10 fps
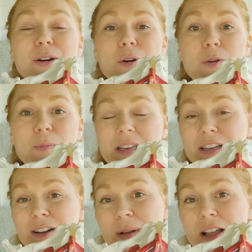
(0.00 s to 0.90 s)
open
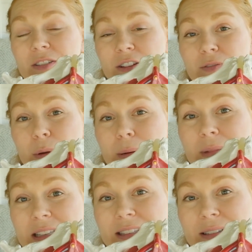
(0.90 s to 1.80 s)
your pelvic floor
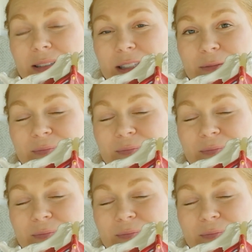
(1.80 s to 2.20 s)
muscles.